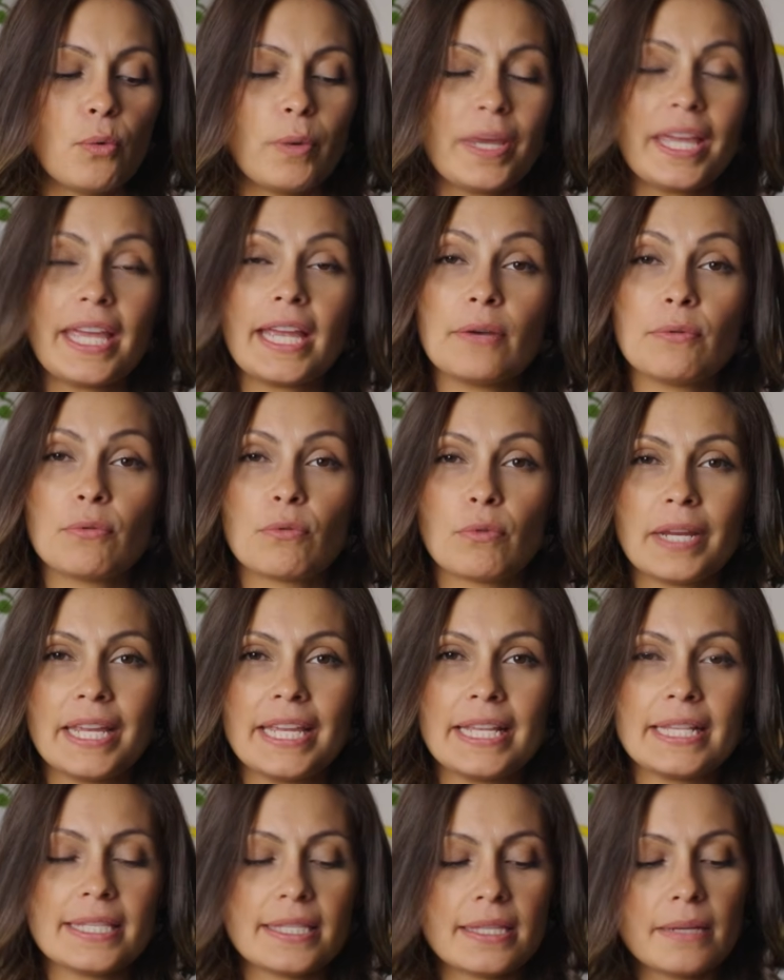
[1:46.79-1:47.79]
we can
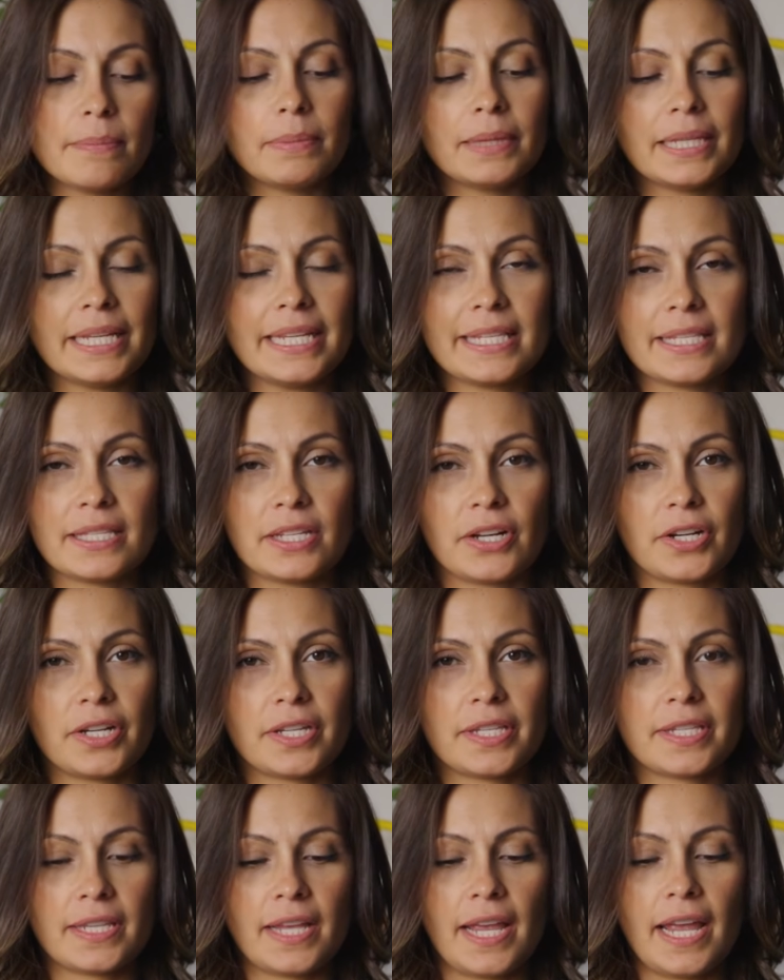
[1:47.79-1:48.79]
rinse the
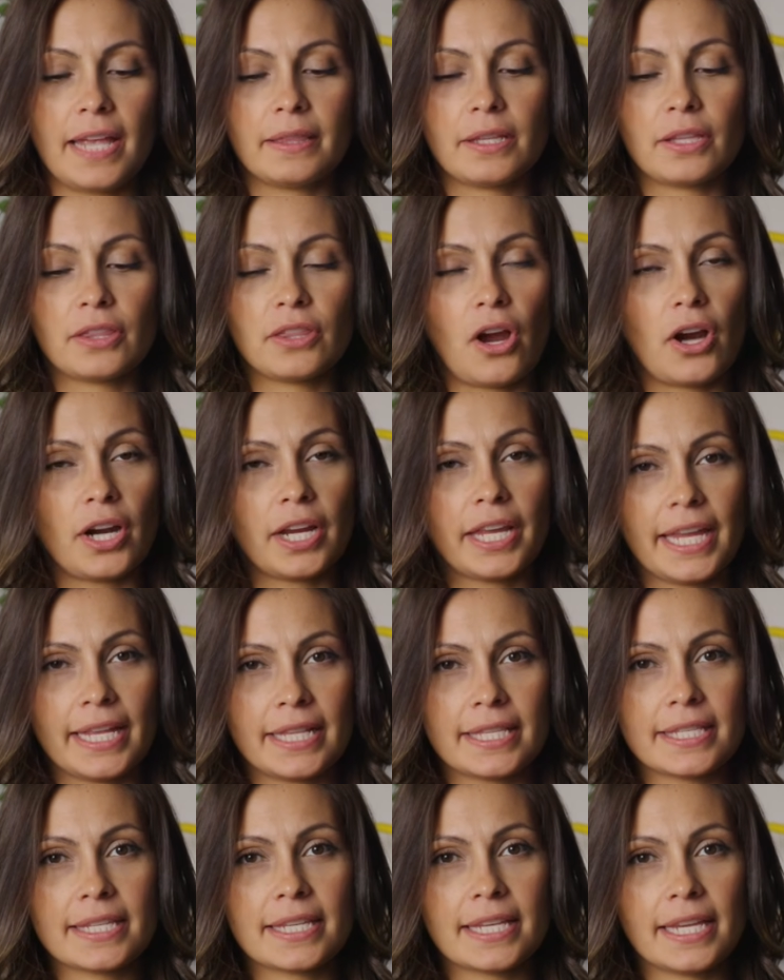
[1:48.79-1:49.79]
blisters and the
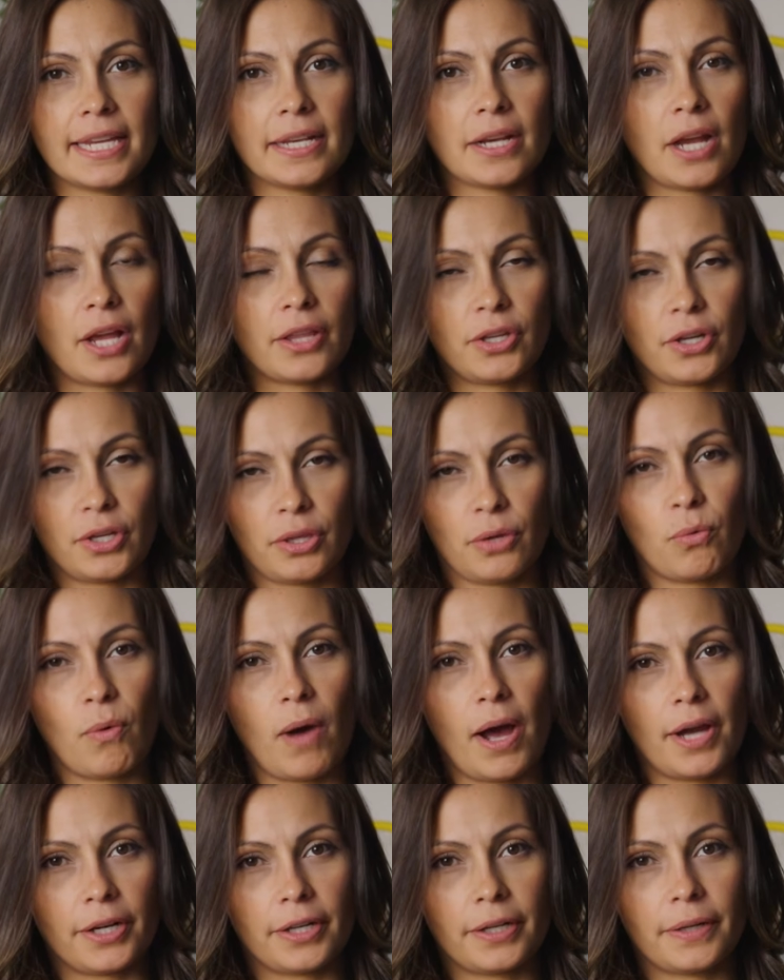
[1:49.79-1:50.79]
darkened skin under the
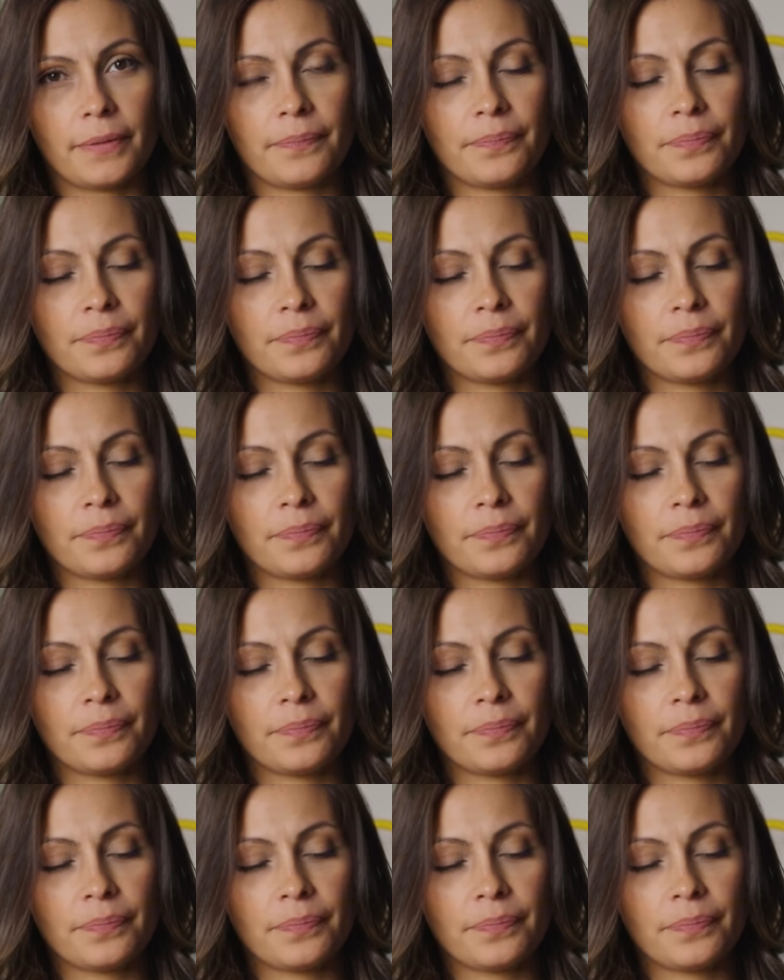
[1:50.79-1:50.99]
water.